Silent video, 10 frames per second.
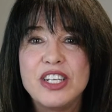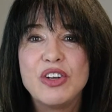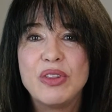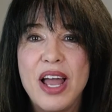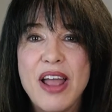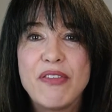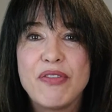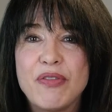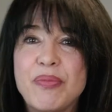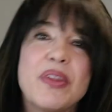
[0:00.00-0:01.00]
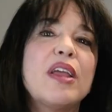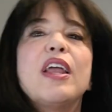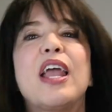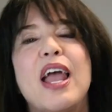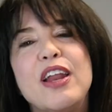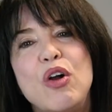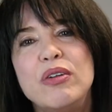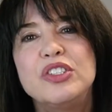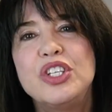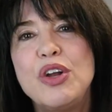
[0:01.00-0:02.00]
your life. And
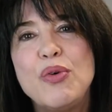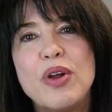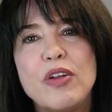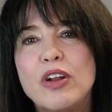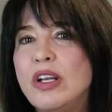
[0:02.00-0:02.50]
also,